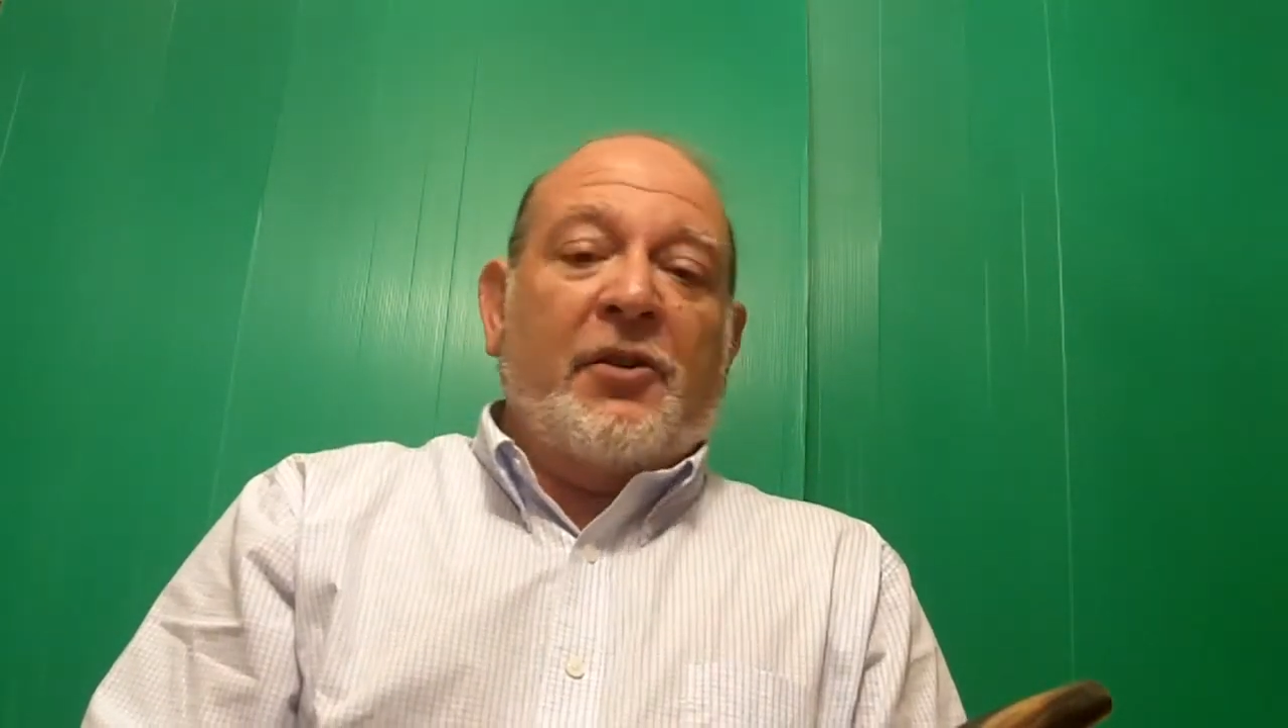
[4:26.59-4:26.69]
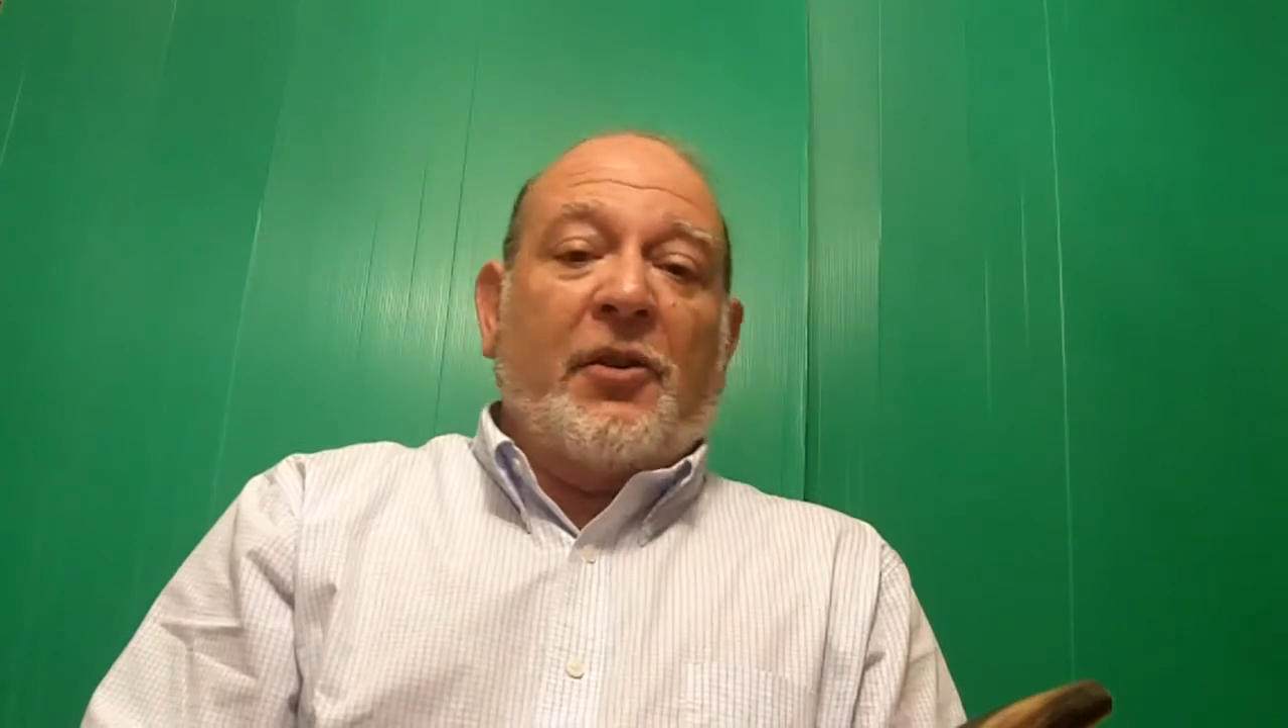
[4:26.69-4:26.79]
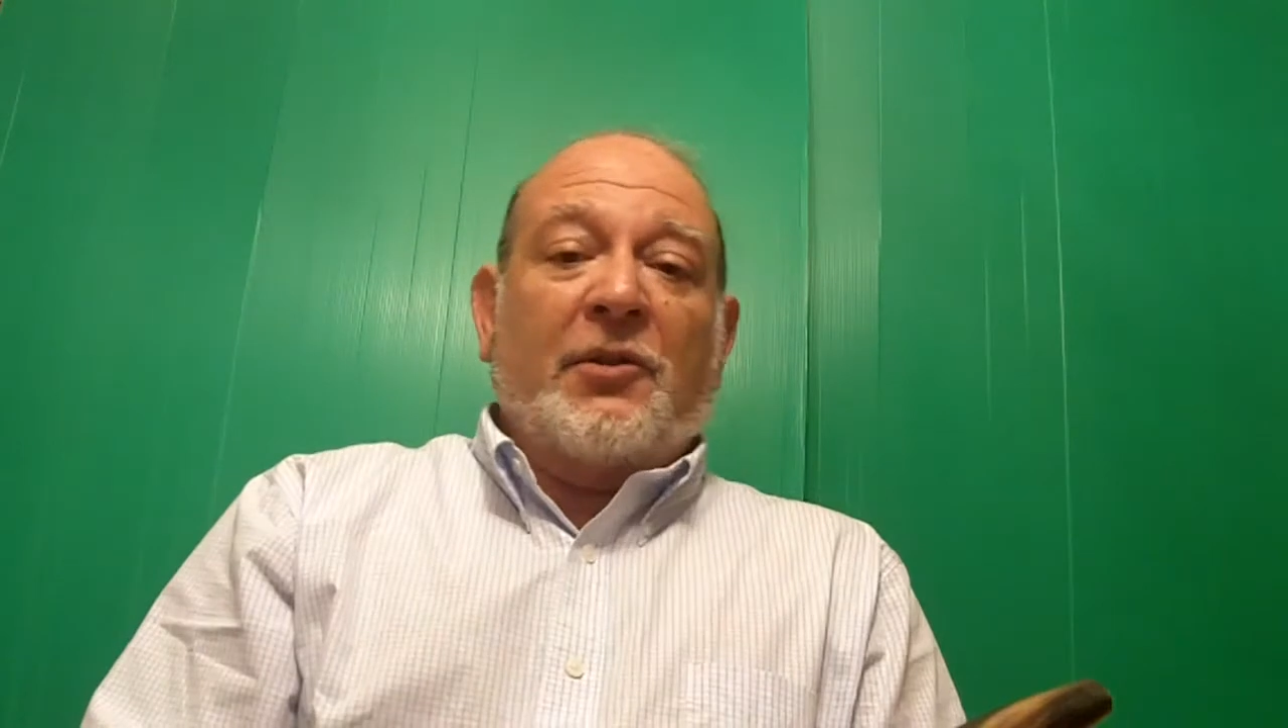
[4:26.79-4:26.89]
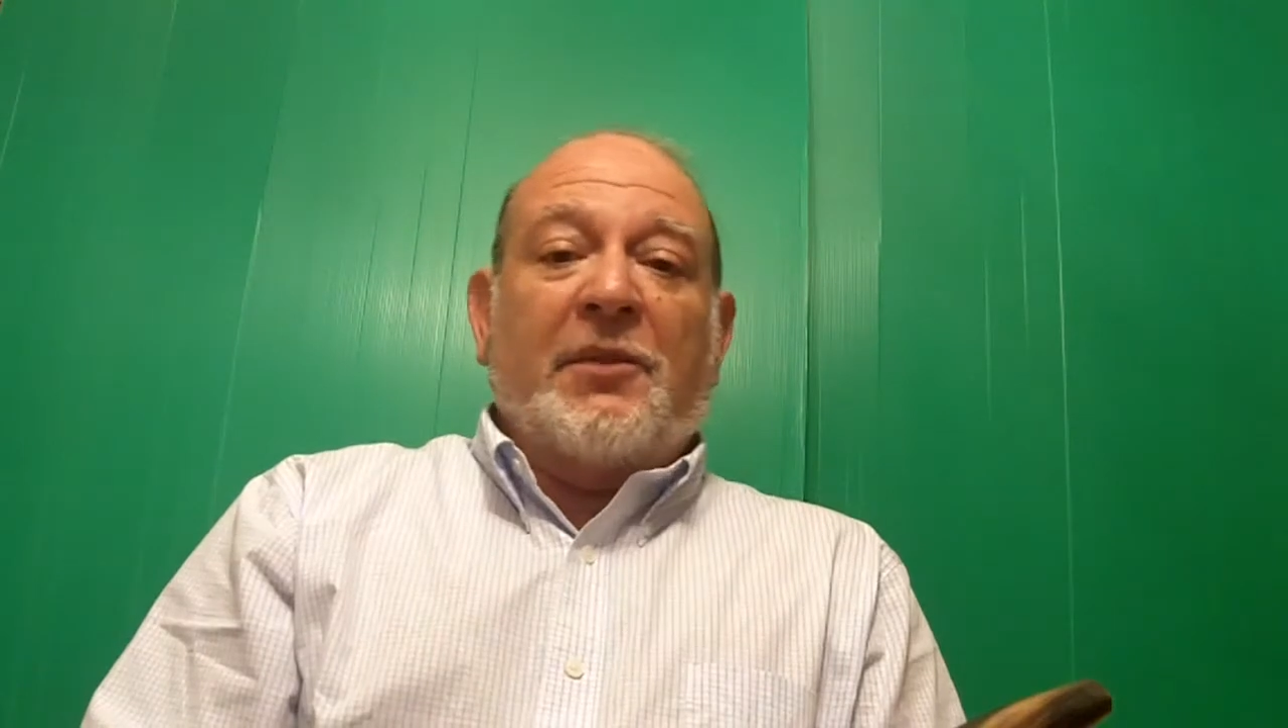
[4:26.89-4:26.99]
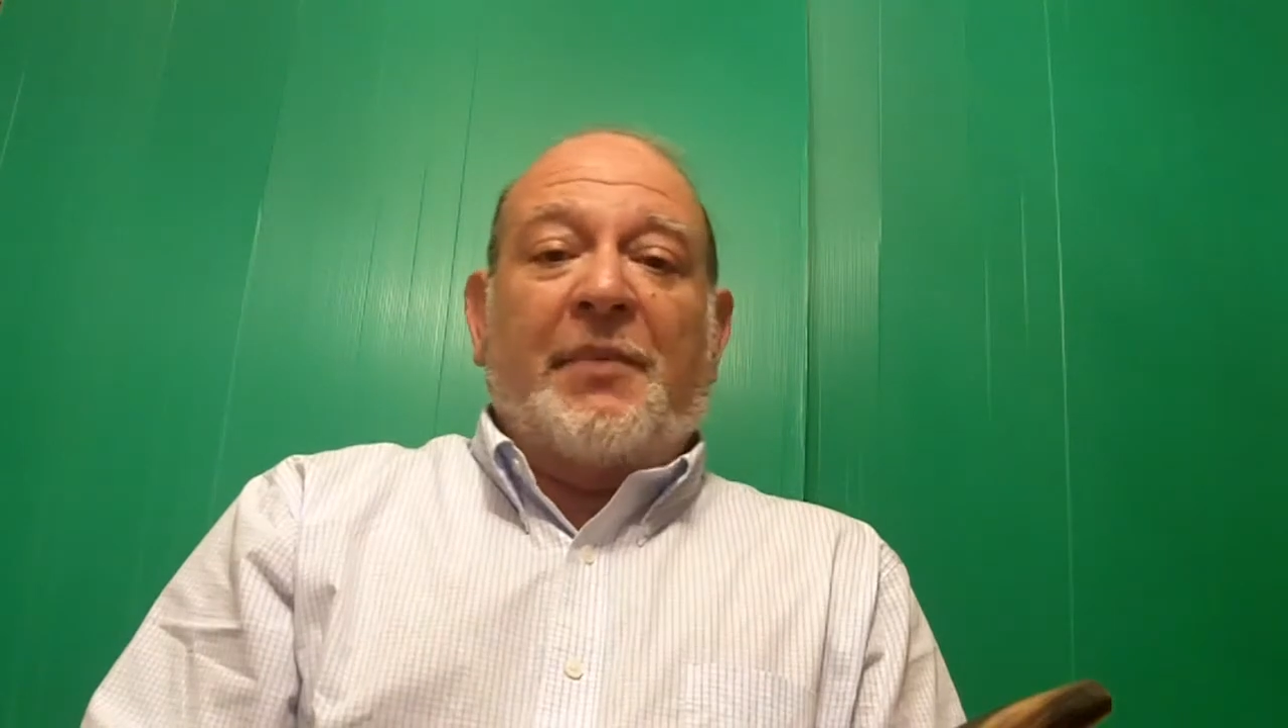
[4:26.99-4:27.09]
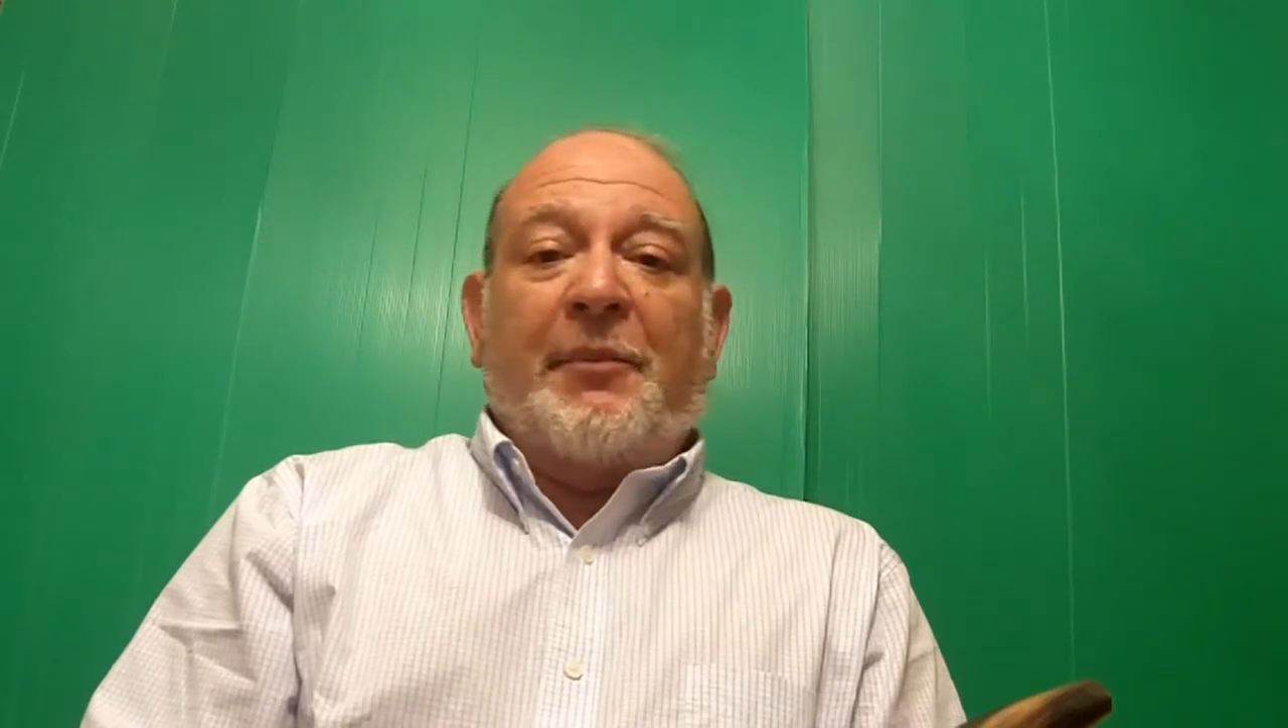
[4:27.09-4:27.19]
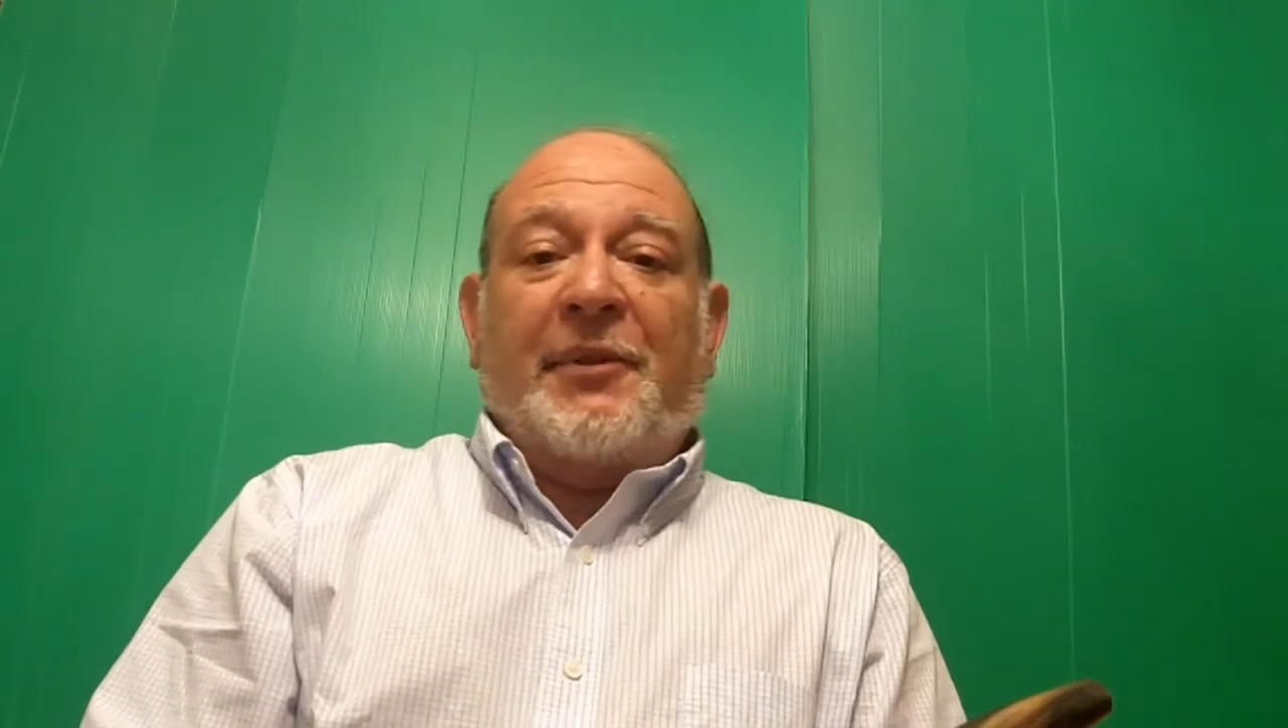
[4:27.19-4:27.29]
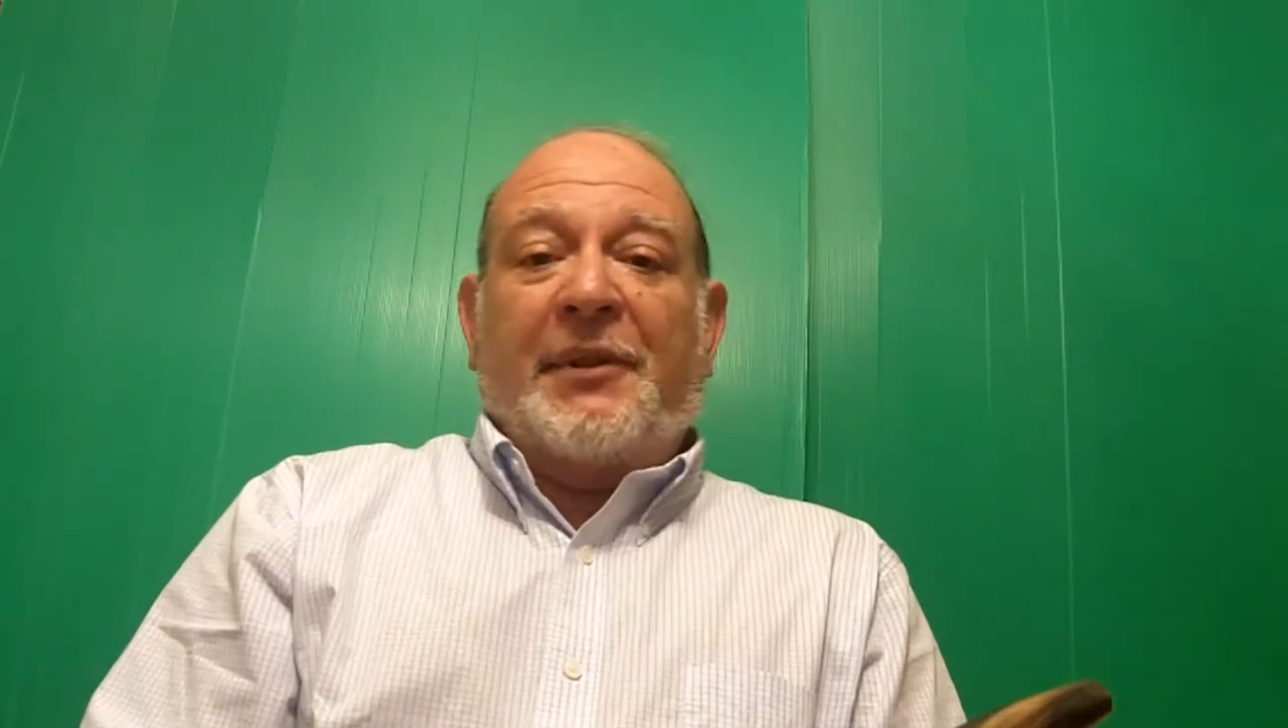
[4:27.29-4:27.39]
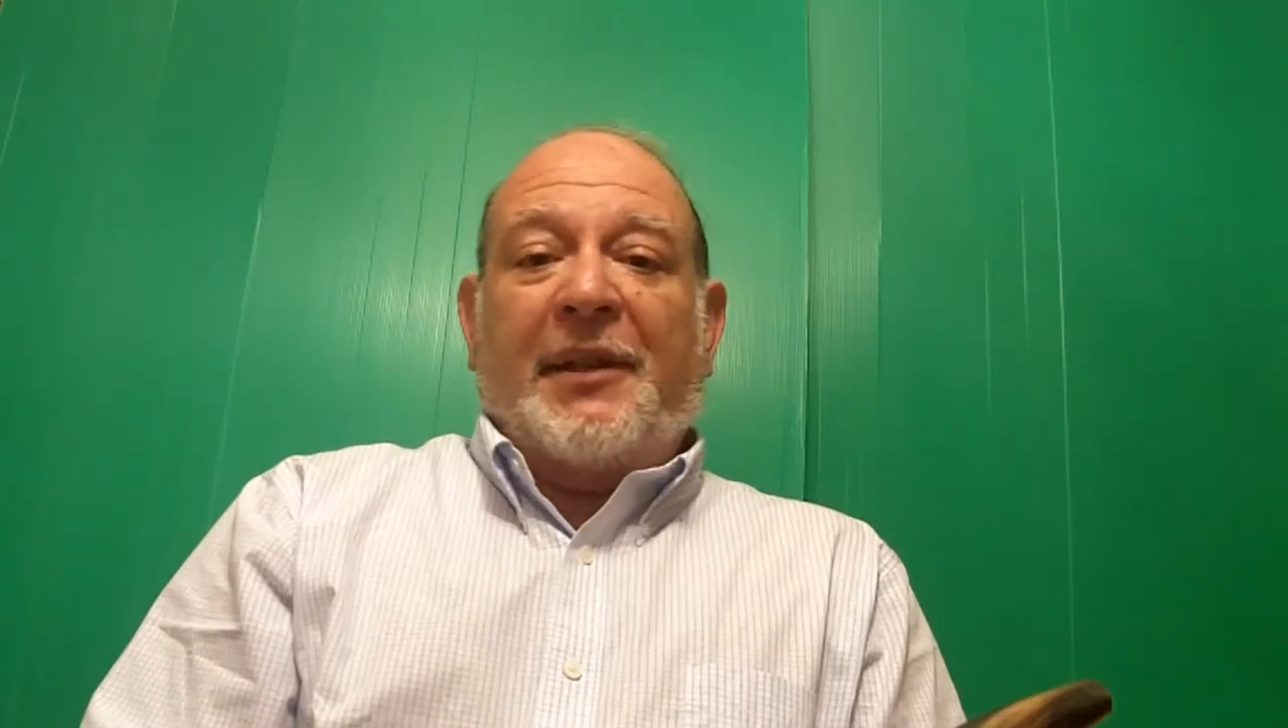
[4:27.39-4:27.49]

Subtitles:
chosen people